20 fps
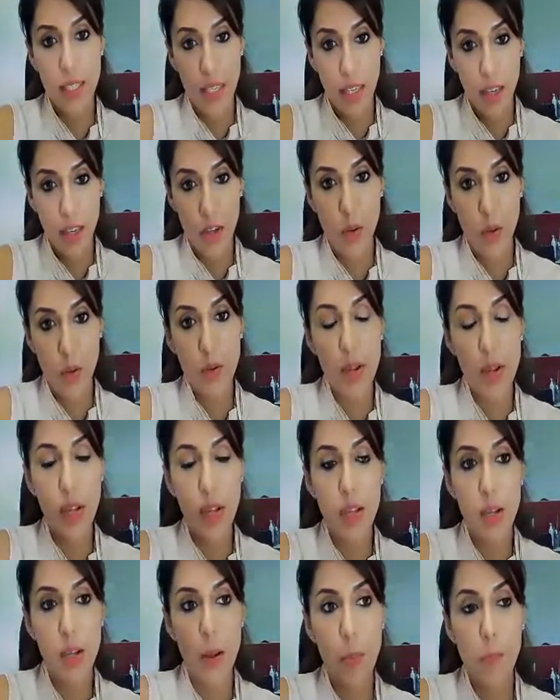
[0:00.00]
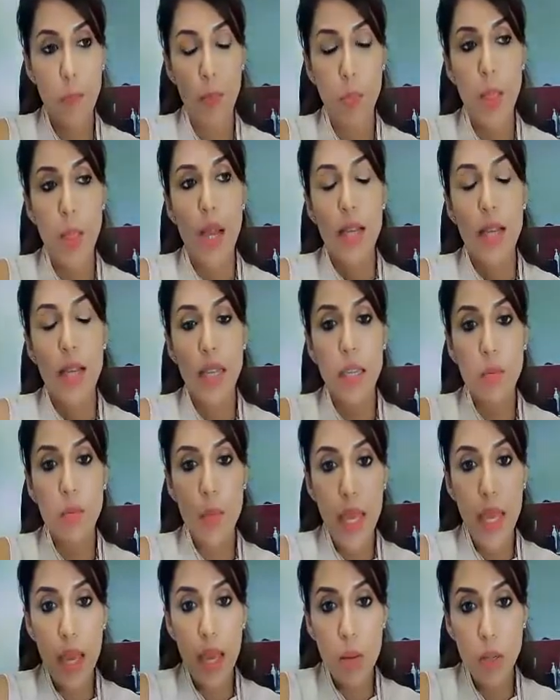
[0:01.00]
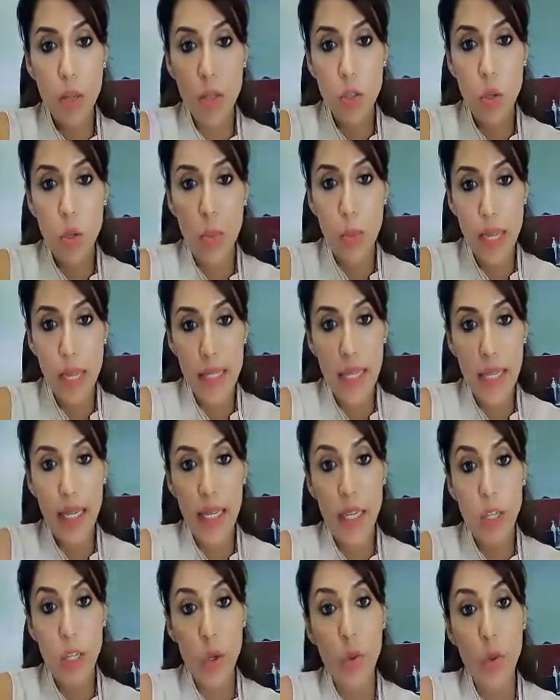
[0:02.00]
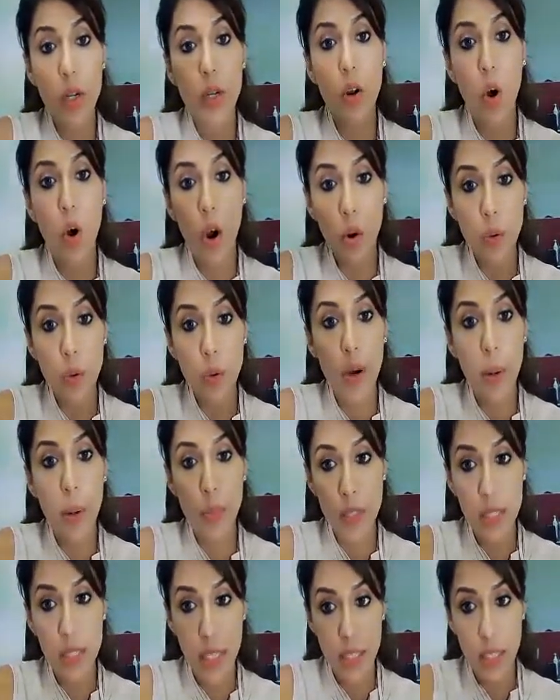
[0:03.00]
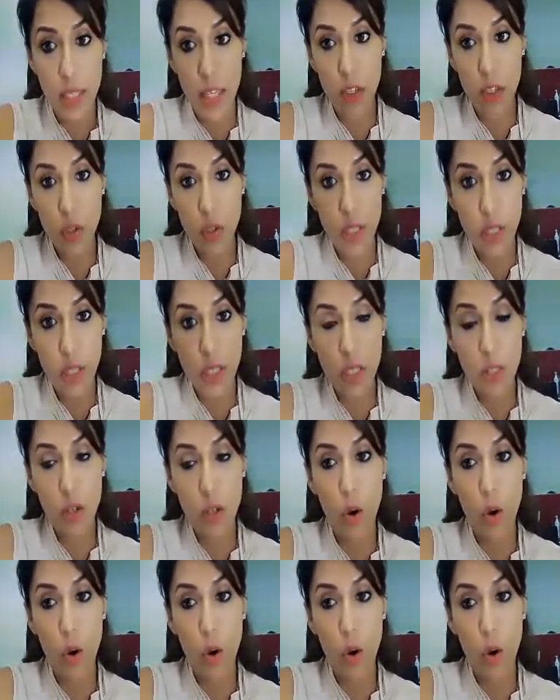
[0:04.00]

he'll be able to basically do an oral representation